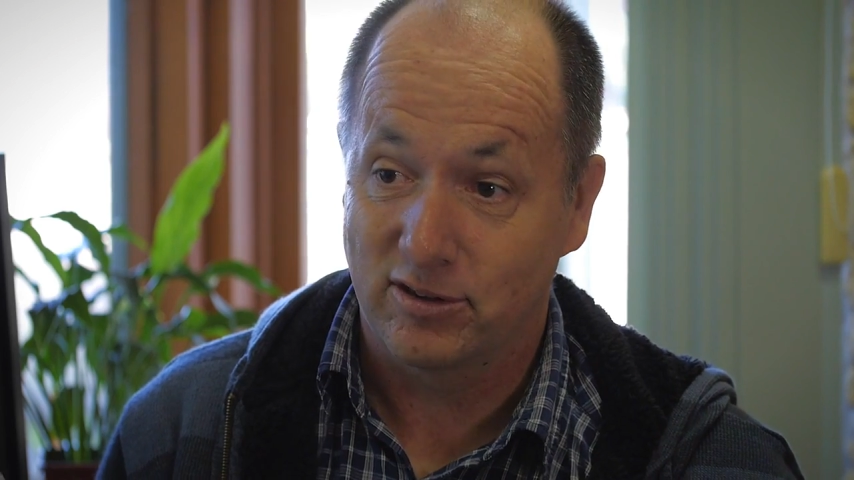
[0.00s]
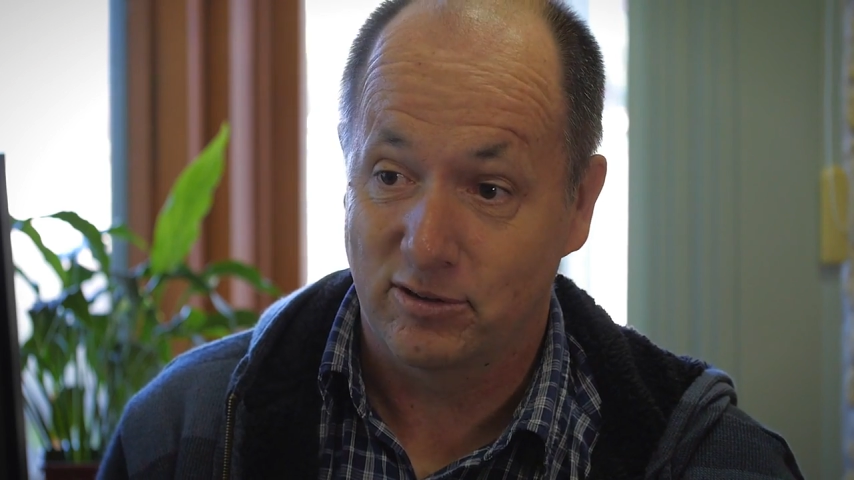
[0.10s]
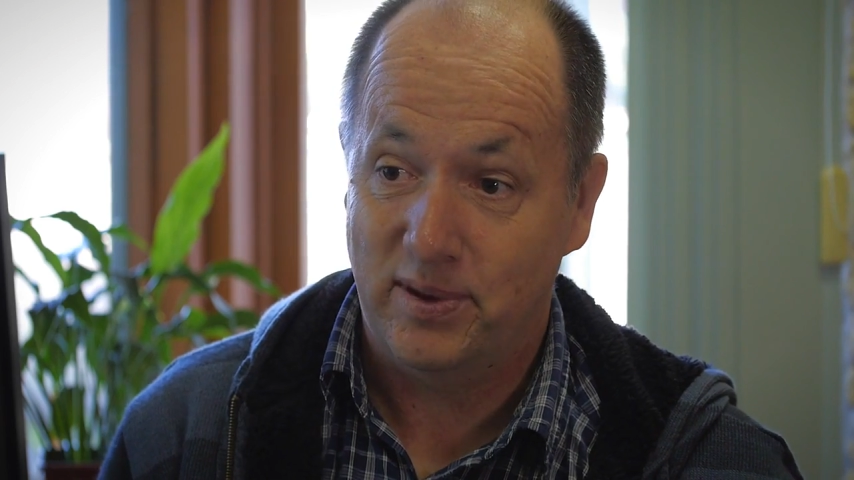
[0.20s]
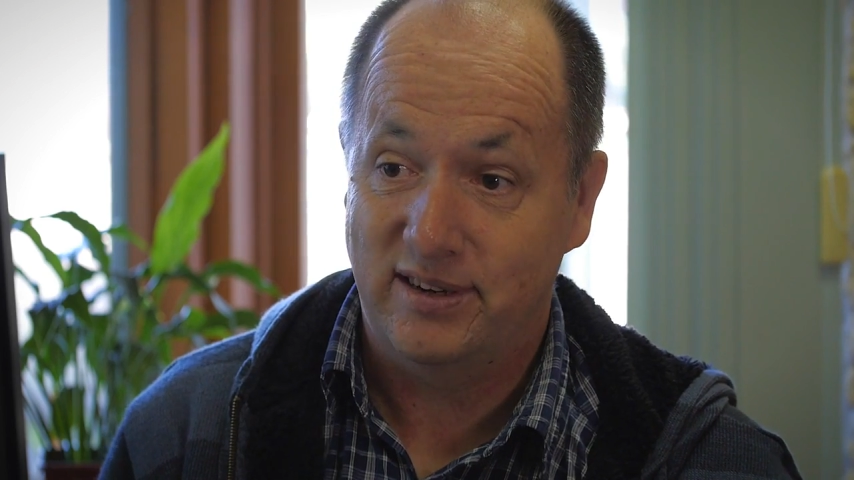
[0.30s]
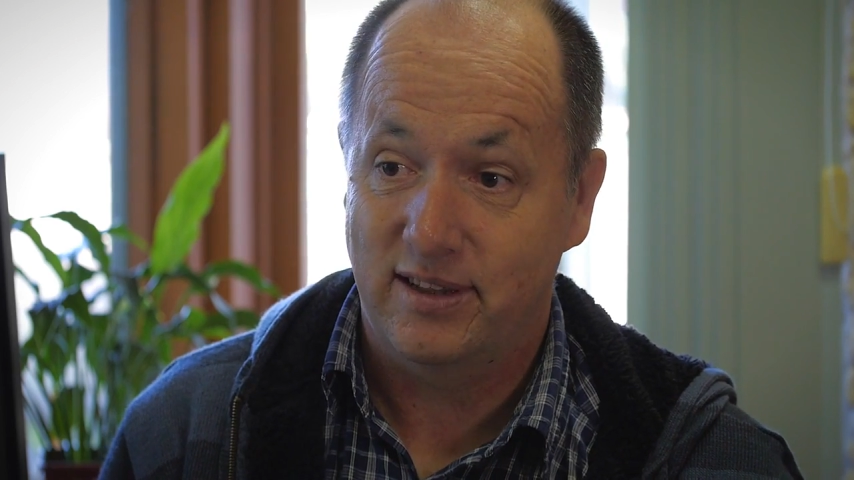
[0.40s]

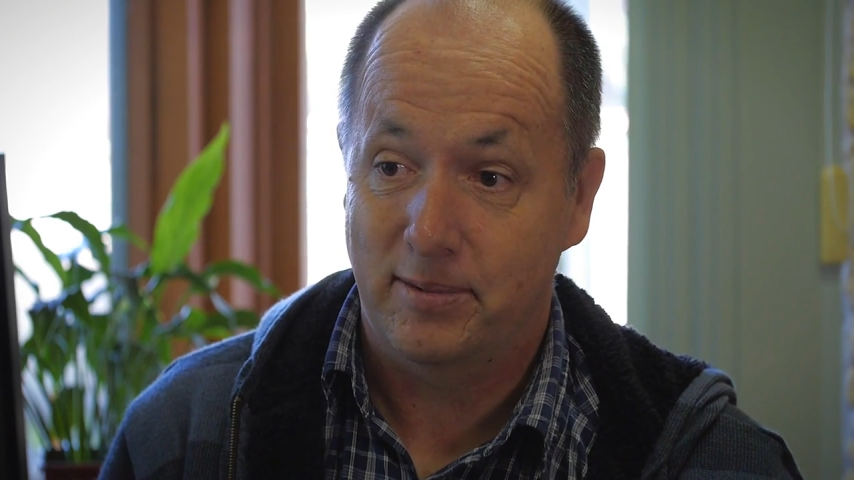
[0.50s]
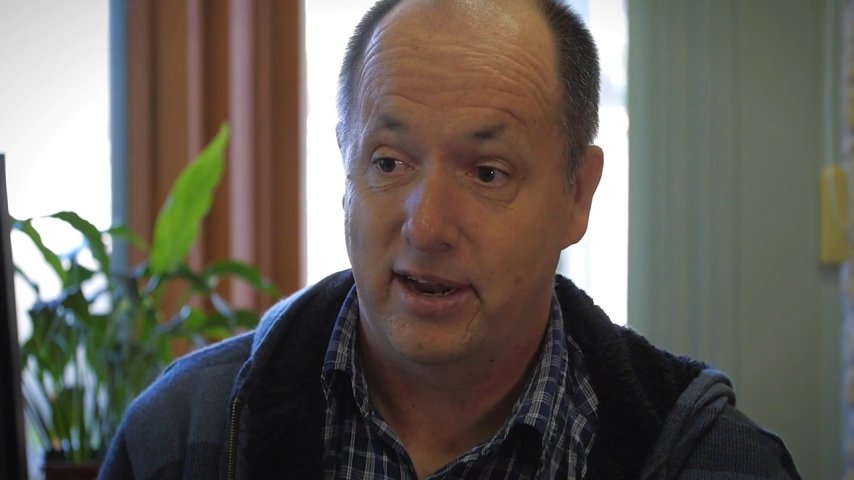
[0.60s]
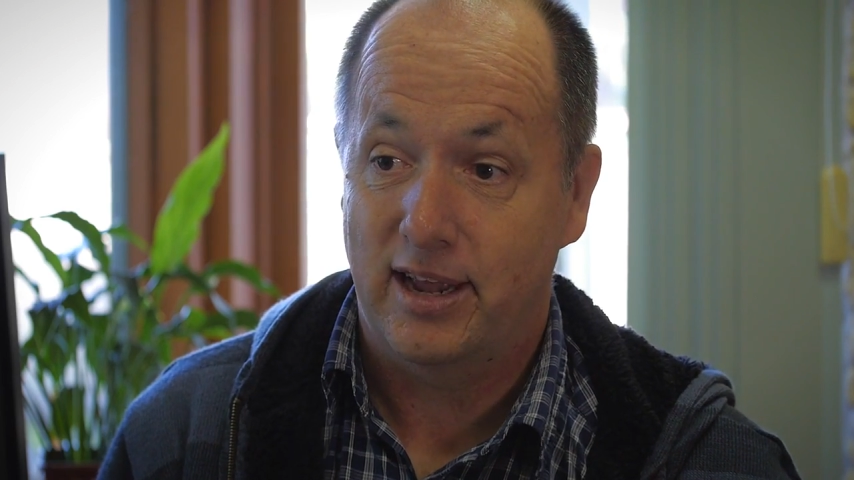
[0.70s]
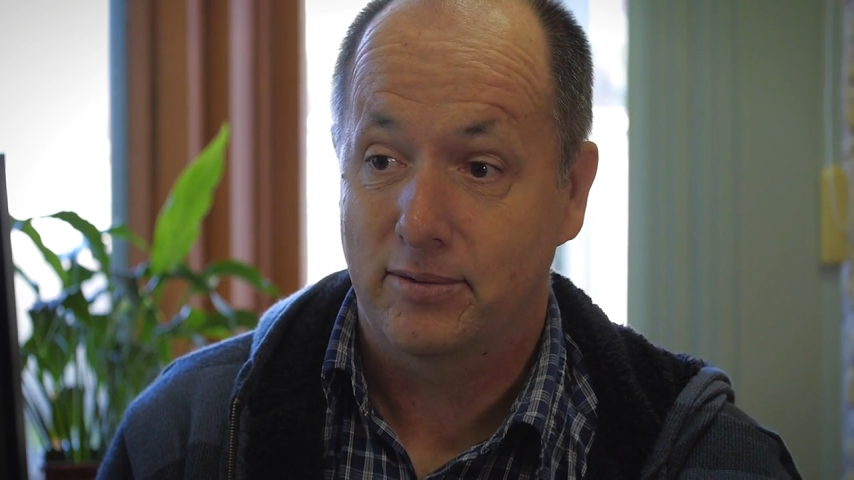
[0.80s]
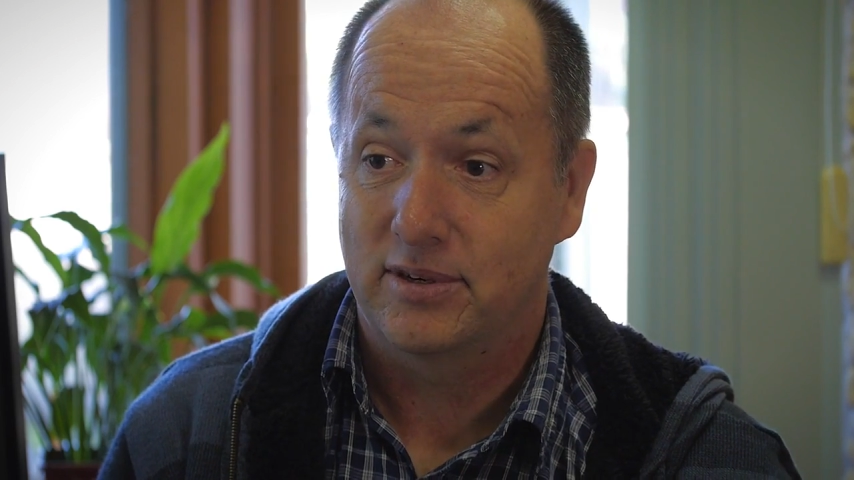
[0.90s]
God speaks to them
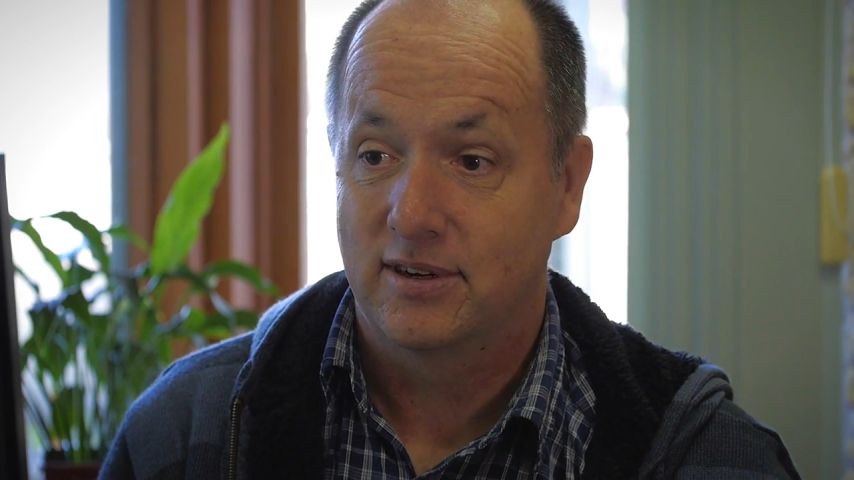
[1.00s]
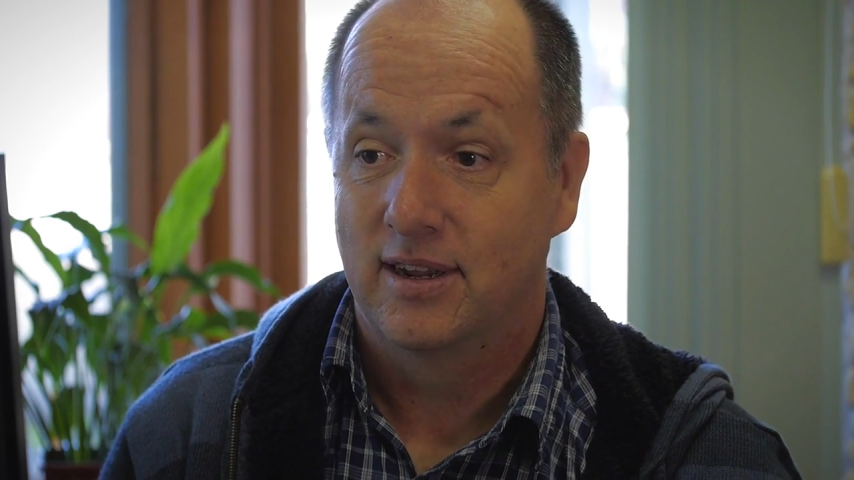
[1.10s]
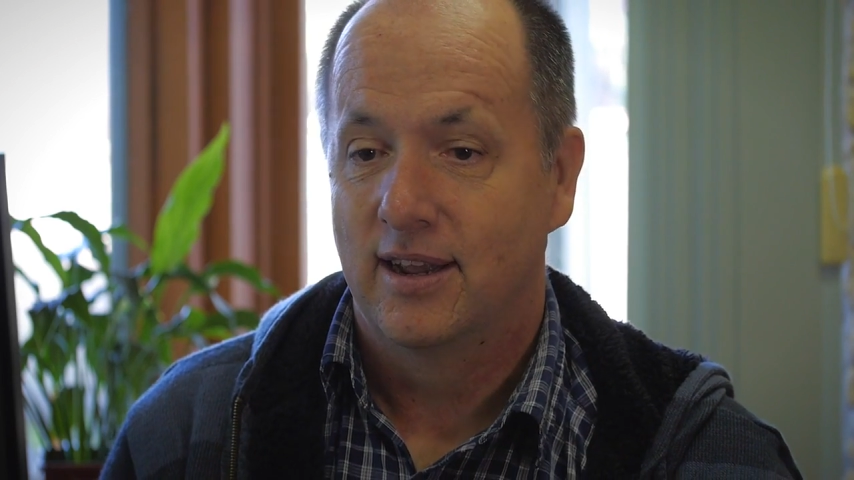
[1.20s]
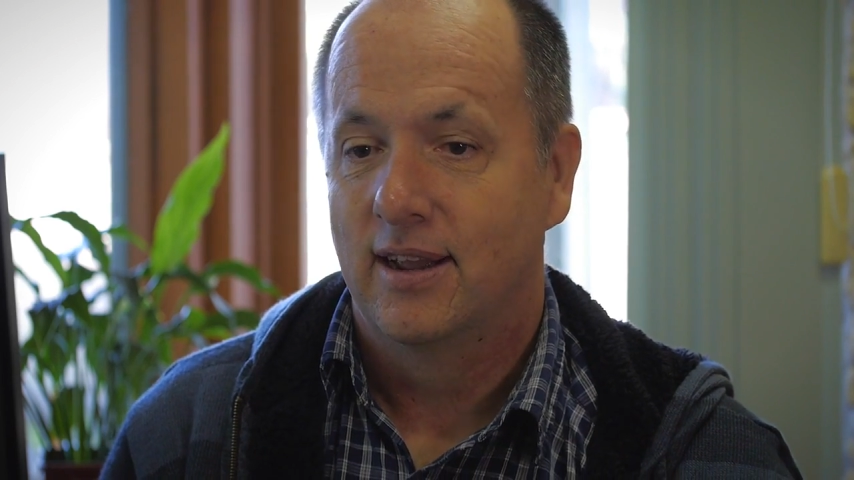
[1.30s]
in language,